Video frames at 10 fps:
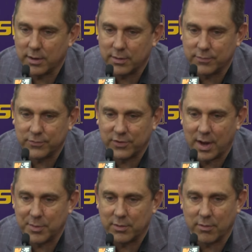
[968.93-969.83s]
And if
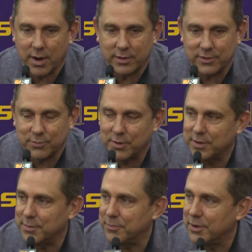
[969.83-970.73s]
Sammy Durante's
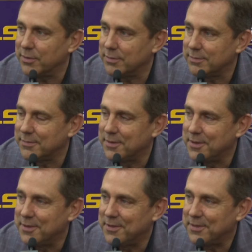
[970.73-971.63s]
with them,
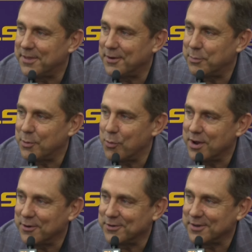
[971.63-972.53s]
they'll be
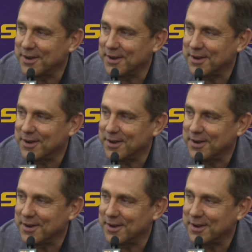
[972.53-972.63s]
winners.